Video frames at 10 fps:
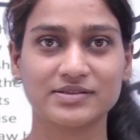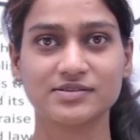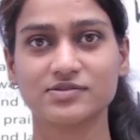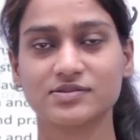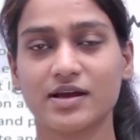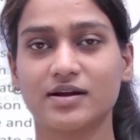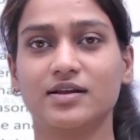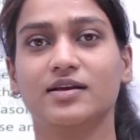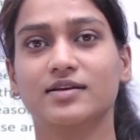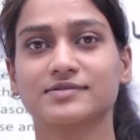
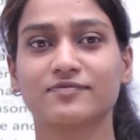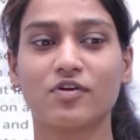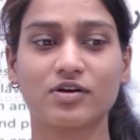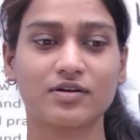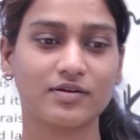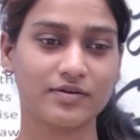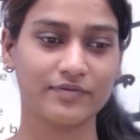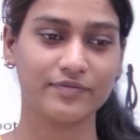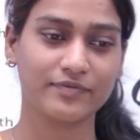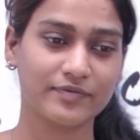society is what
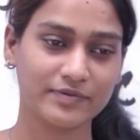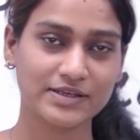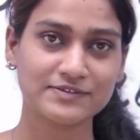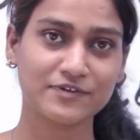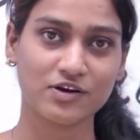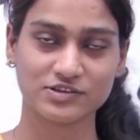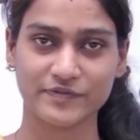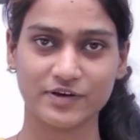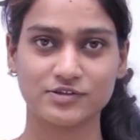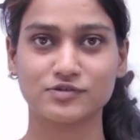this
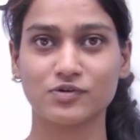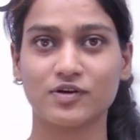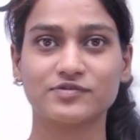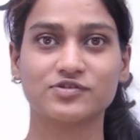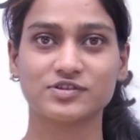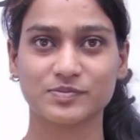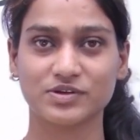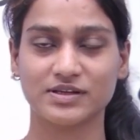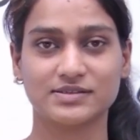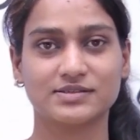philosophical school of
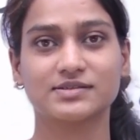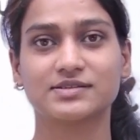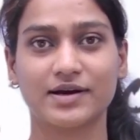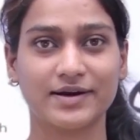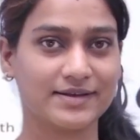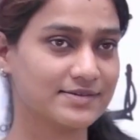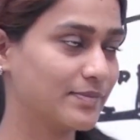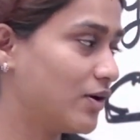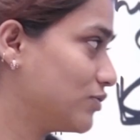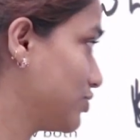jurisprudence studies
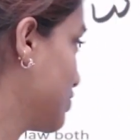about.